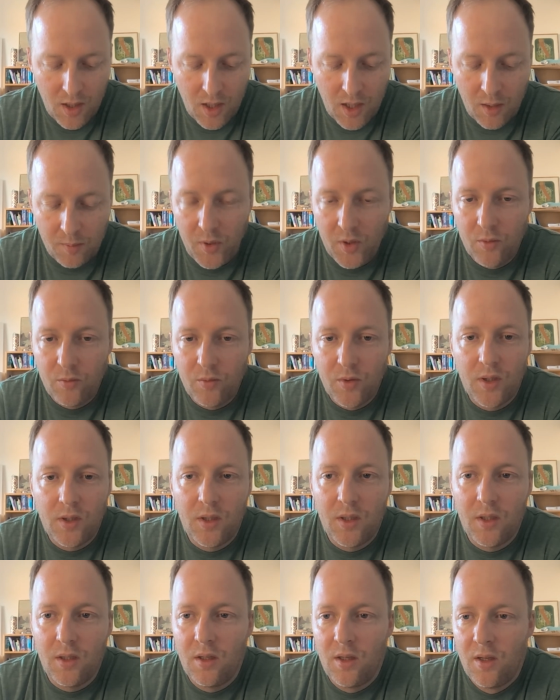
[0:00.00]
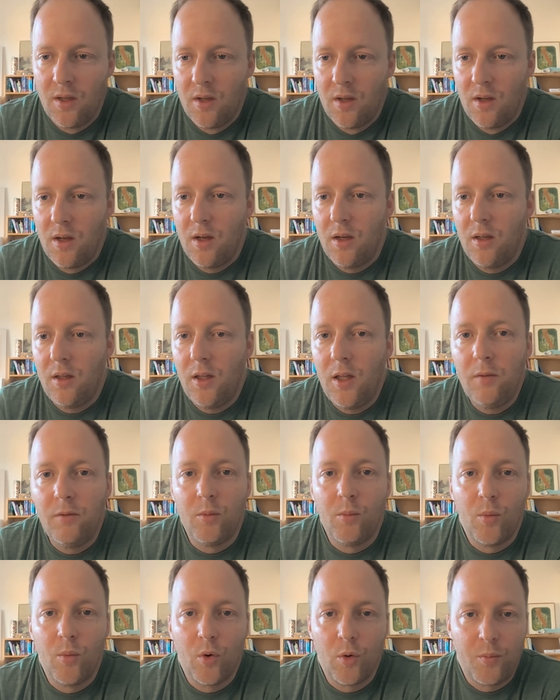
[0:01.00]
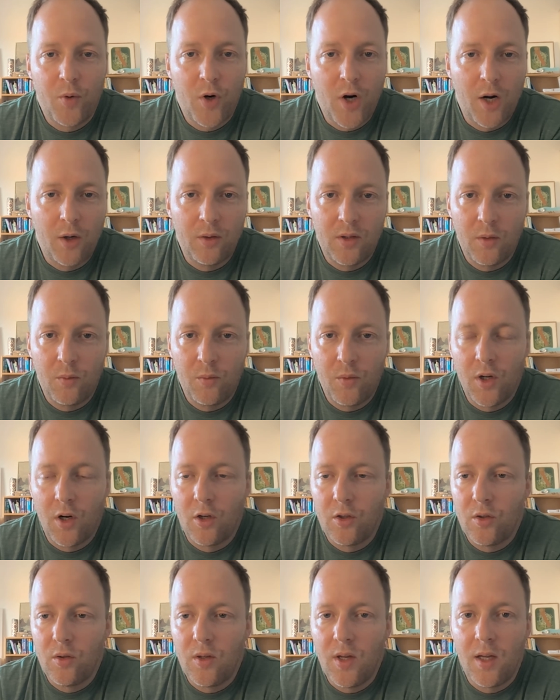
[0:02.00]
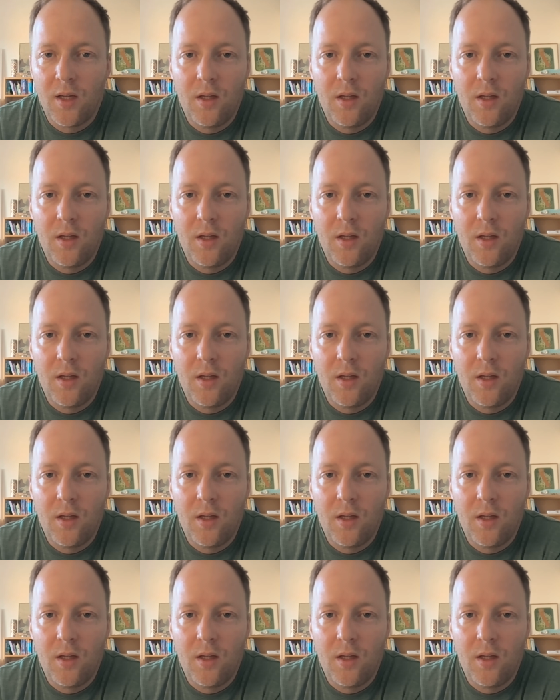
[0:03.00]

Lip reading: be really even more proud than we are today.